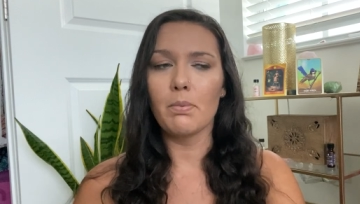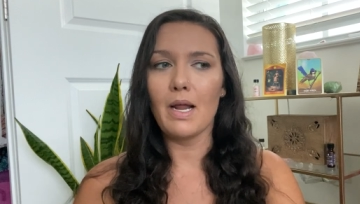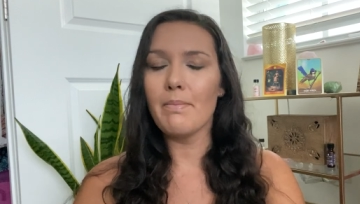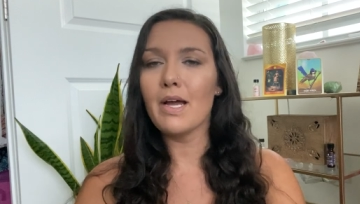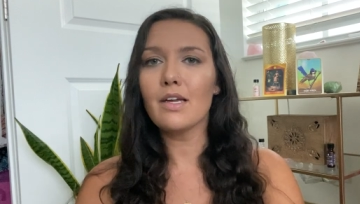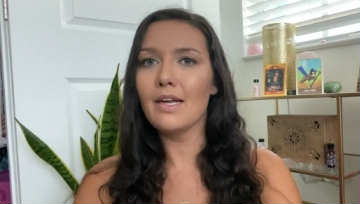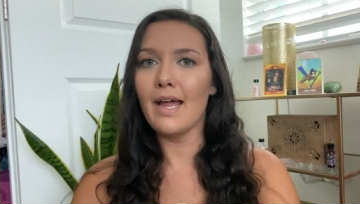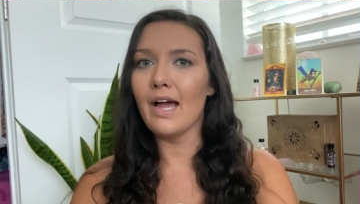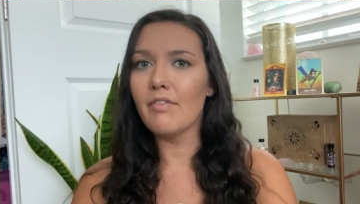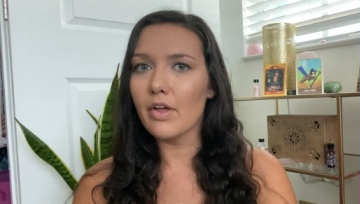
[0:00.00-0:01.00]
but I'm not going to
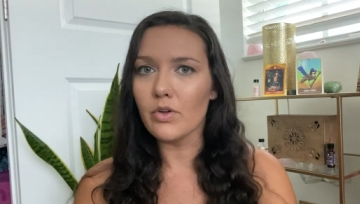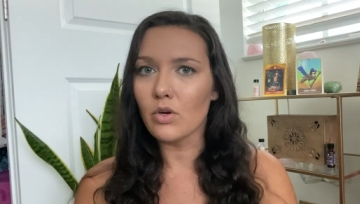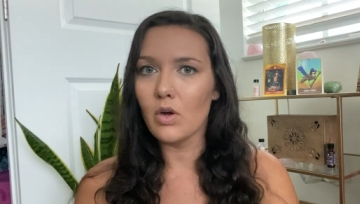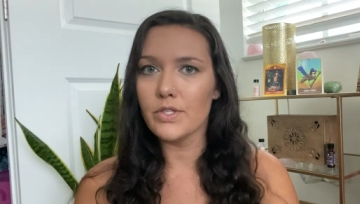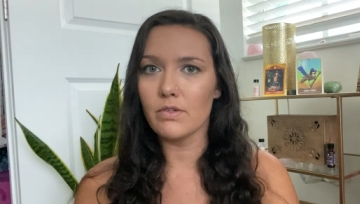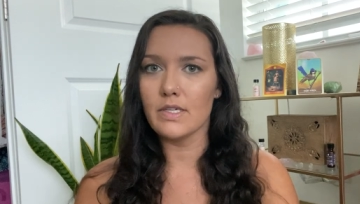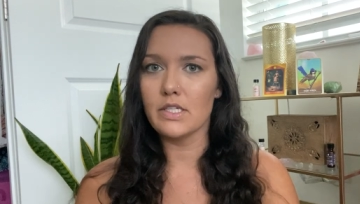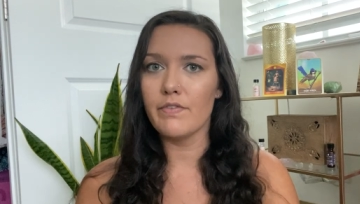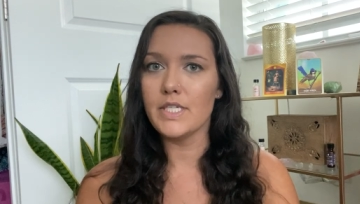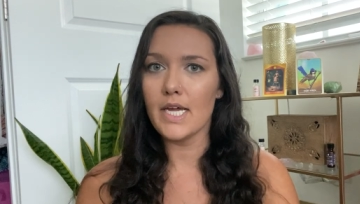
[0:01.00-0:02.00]
have other calls the rest
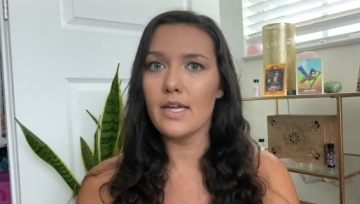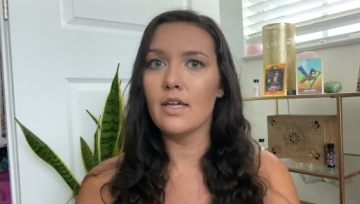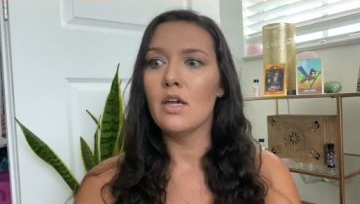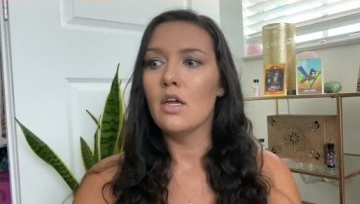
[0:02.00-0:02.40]
of the day